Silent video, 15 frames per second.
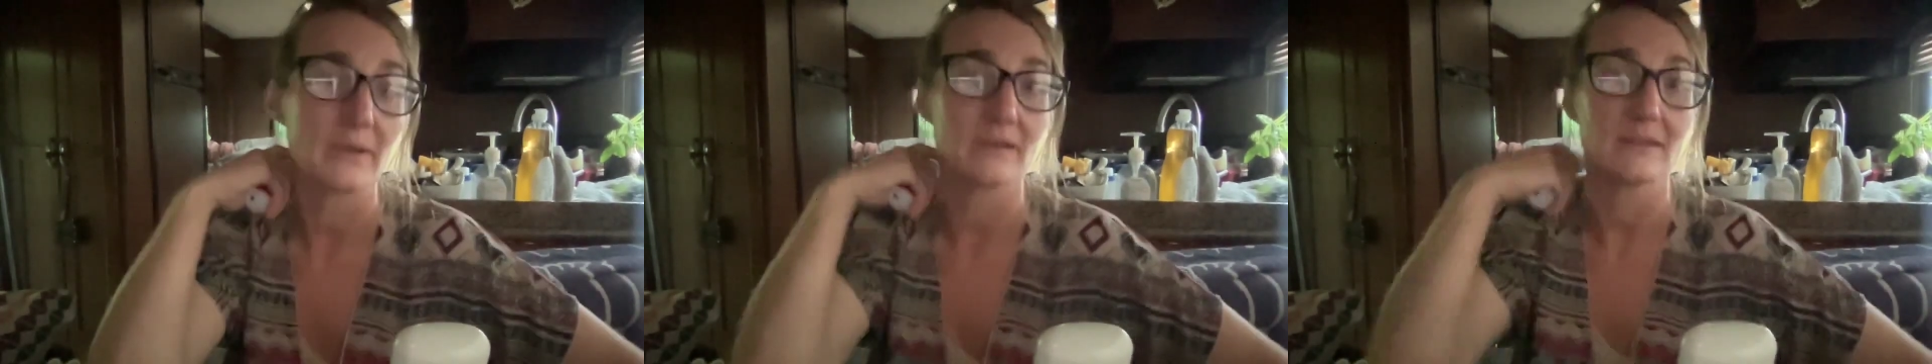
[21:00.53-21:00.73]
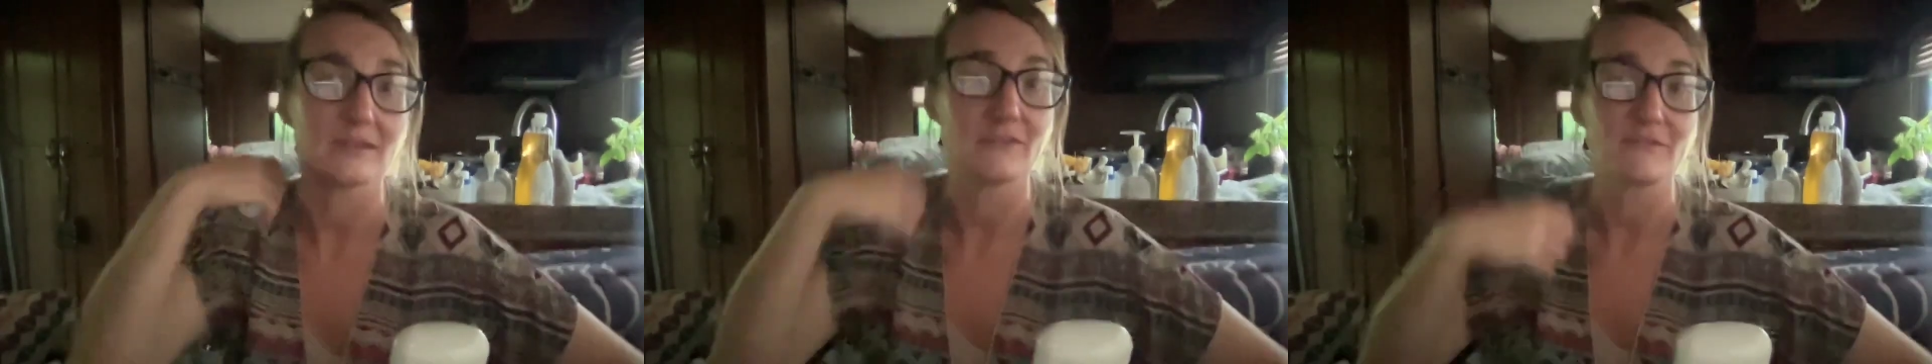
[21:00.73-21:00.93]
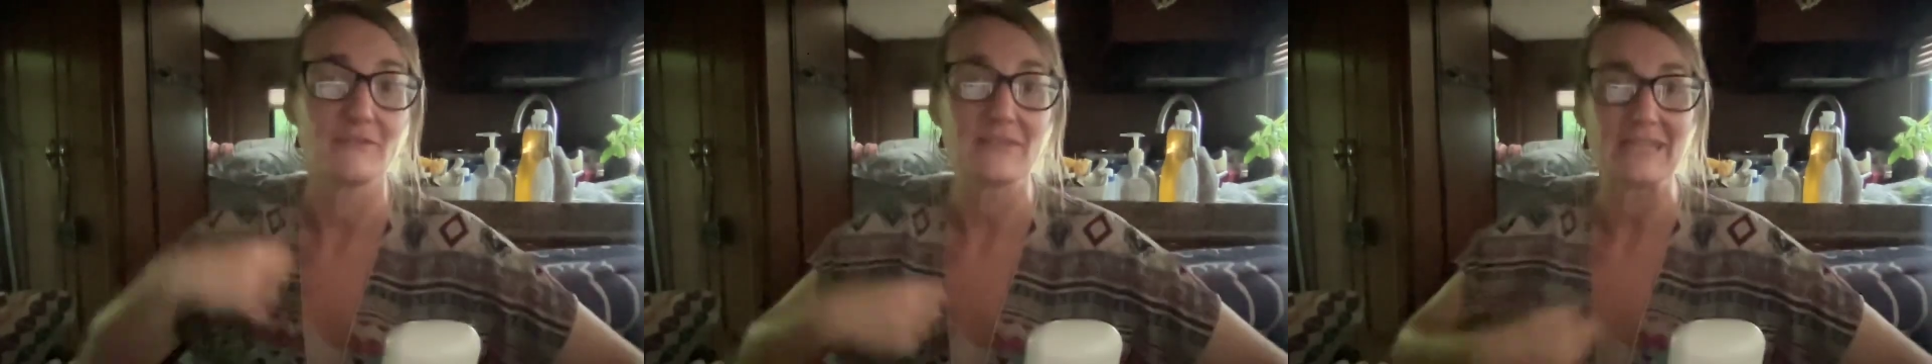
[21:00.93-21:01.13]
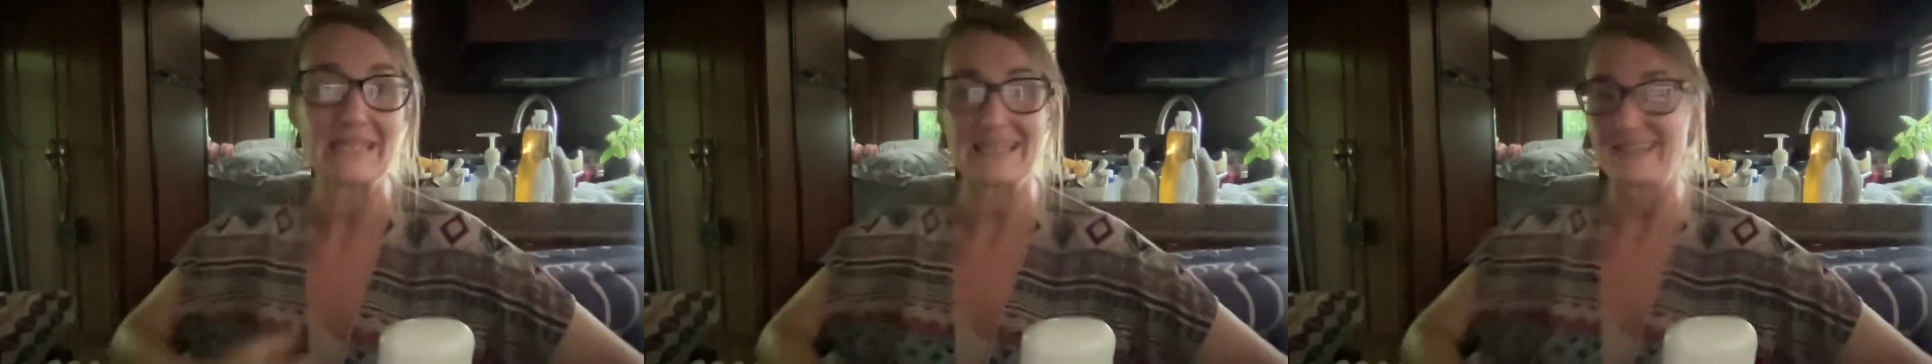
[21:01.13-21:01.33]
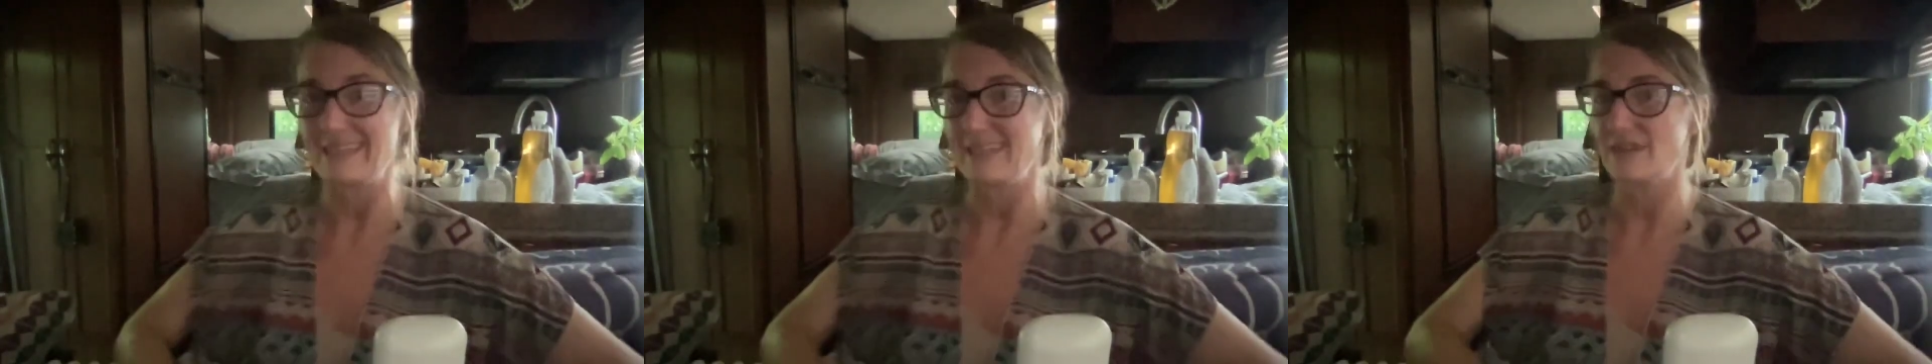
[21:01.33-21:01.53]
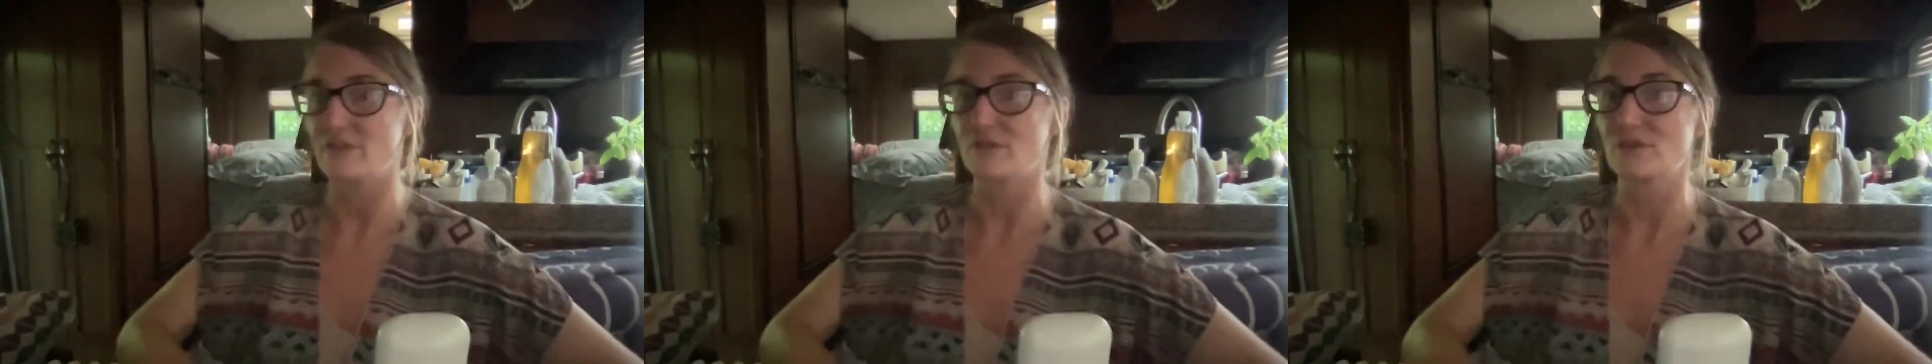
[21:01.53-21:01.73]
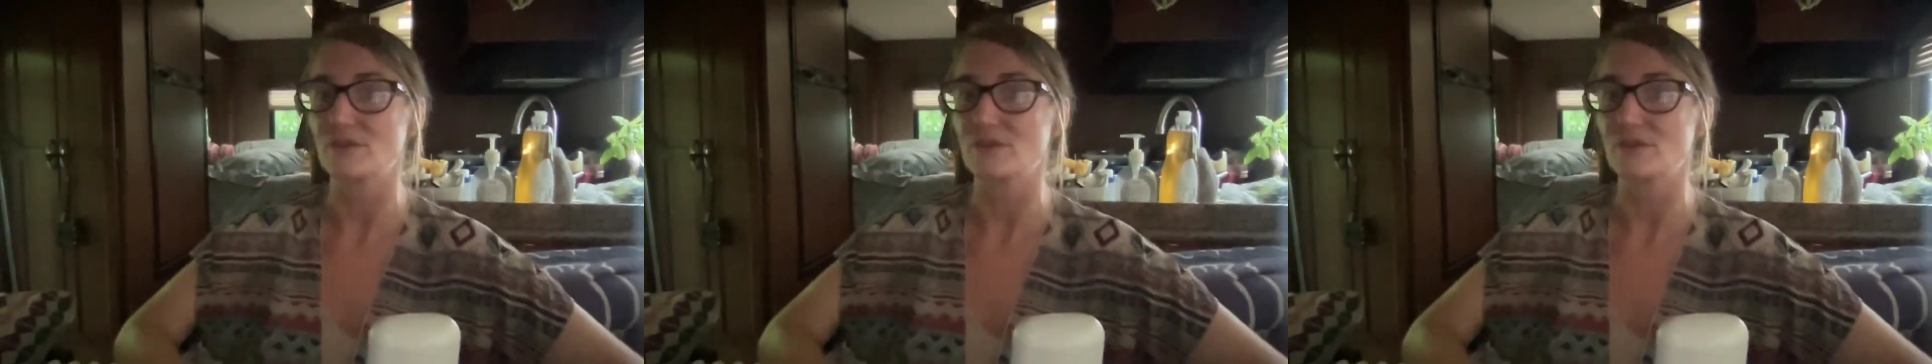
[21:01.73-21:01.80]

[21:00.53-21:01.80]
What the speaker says: but you feel it here